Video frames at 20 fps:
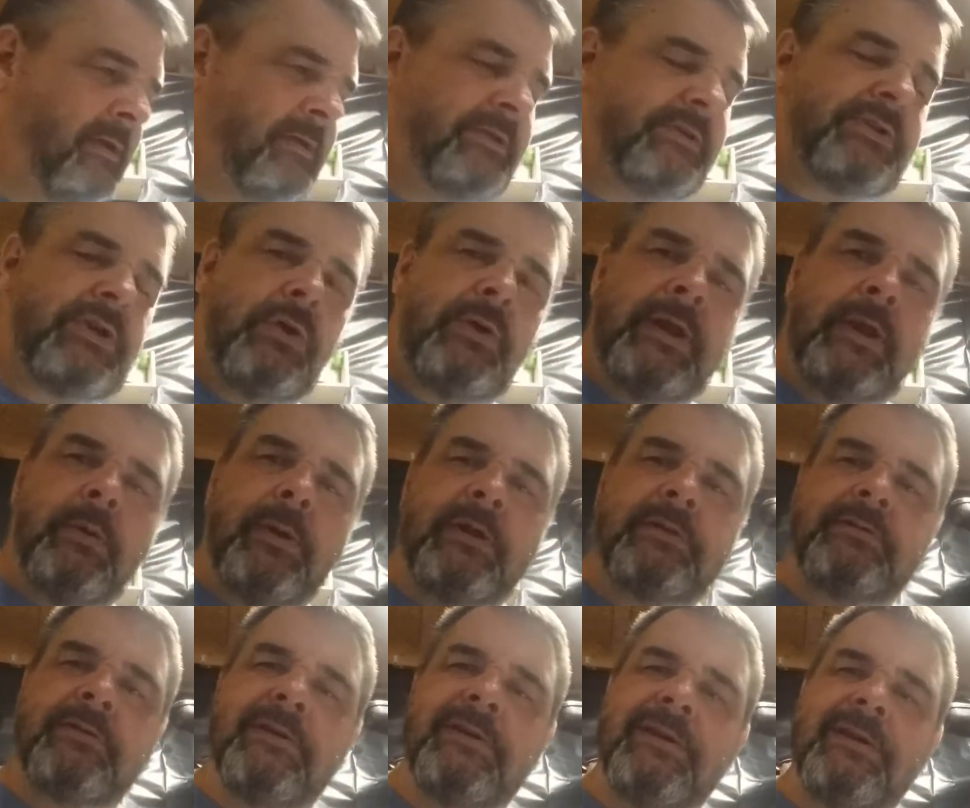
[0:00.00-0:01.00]
So
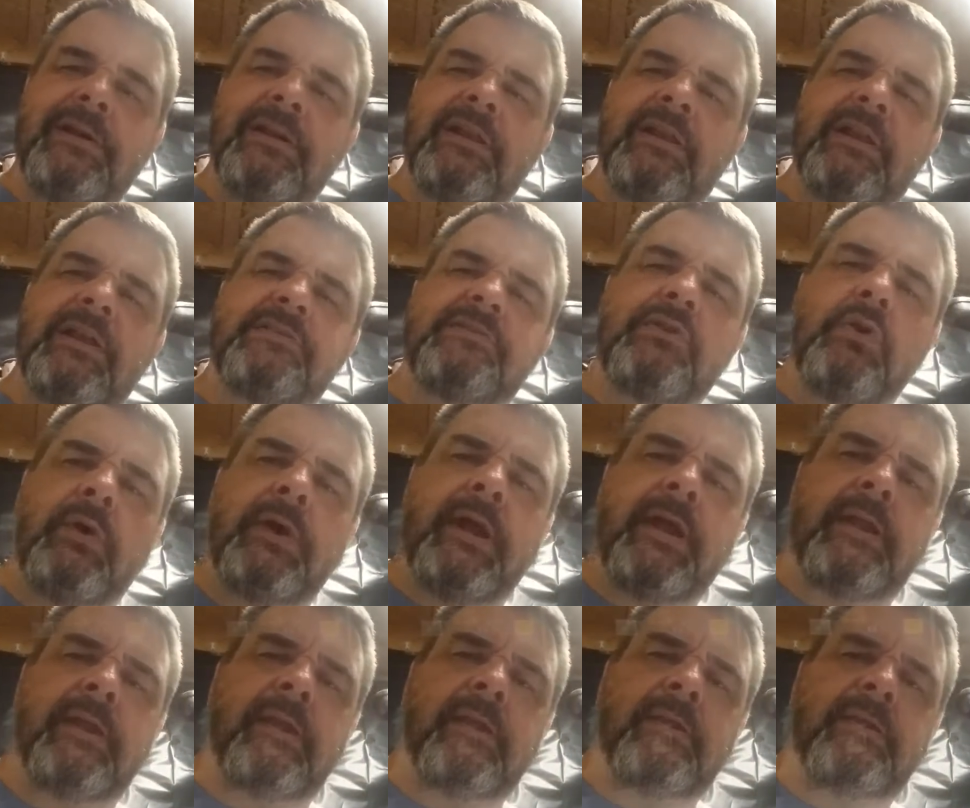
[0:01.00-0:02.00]
anyways, let's go
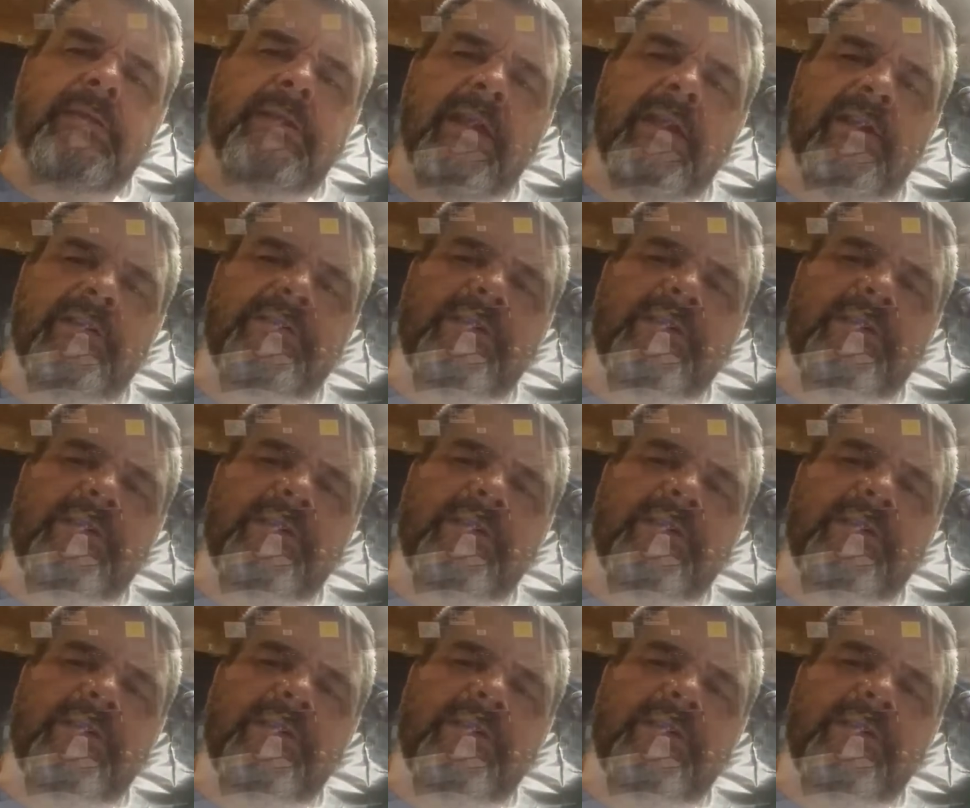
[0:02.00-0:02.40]
ahead and take a